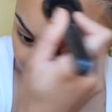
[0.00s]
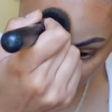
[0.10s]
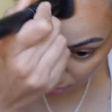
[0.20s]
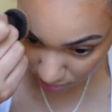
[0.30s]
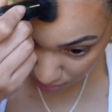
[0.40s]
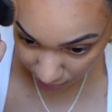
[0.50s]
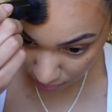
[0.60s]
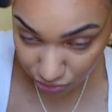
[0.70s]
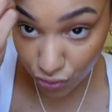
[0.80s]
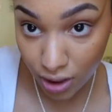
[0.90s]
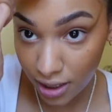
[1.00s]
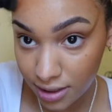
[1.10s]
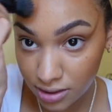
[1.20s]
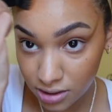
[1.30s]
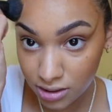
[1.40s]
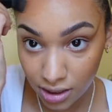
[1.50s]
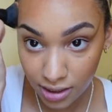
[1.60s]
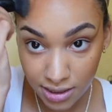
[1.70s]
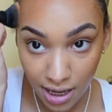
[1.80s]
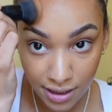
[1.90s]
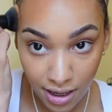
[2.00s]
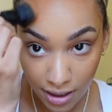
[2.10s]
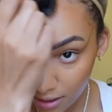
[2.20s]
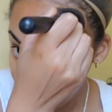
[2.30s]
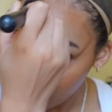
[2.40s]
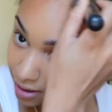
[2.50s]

because like this forehead is just like a 10 head.